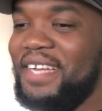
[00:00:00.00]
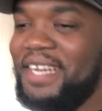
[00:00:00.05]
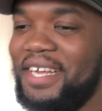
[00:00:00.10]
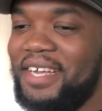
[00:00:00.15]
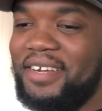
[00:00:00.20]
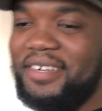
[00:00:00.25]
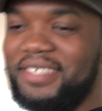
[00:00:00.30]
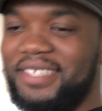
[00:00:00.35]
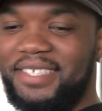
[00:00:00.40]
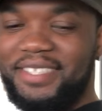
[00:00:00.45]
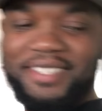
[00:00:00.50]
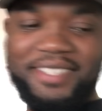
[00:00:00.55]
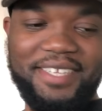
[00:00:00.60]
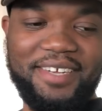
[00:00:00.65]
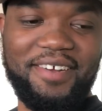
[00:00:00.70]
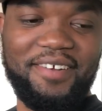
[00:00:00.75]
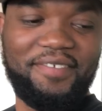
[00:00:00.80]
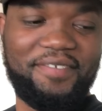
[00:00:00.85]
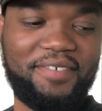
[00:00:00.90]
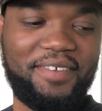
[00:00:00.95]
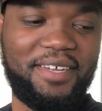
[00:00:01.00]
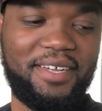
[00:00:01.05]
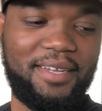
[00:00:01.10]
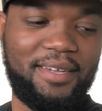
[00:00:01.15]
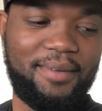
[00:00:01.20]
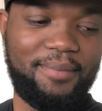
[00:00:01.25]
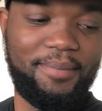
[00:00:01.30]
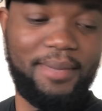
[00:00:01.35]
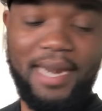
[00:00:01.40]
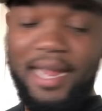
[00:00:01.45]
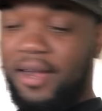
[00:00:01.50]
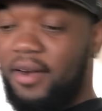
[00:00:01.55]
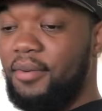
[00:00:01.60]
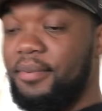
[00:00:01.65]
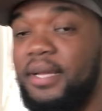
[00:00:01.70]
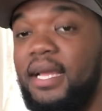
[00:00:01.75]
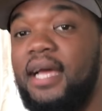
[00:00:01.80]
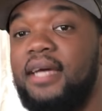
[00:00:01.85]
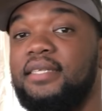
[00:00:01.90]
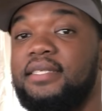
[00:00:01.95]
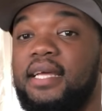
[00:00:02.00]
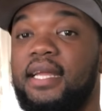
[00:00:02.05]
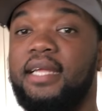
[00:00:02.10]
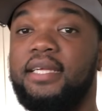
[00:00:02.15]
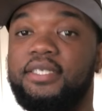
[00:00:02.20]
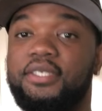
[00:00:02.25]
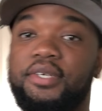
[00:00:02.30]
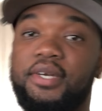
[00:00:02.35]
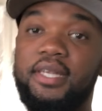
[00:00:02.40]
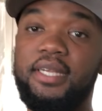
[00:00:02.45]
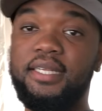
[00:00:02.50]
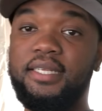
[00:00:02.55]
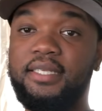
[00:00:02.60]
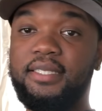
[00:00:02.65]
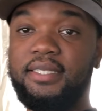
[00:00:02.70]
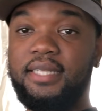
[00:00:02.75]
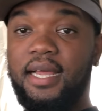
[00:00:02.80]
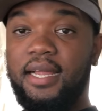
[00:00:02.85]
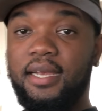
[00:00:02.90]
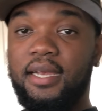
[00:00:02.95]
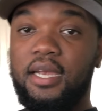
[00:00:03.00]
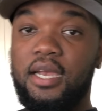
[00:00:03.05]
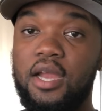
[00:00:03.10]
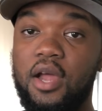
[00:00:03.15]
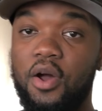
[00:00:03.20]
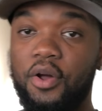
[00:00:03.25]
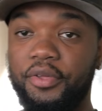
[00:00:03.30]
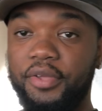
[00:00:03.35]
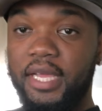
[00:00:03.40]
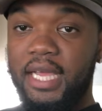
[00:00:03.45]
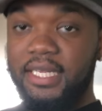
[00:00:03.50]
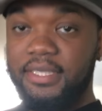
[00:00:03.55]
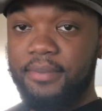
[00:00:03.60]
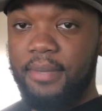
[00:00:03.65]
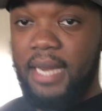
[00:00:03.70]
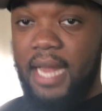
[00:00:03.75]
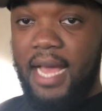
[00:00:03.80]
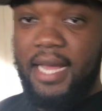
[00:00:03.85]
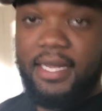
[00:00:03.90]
videos and stuff. But I hope you guys gonna enjoy this. I know you guys been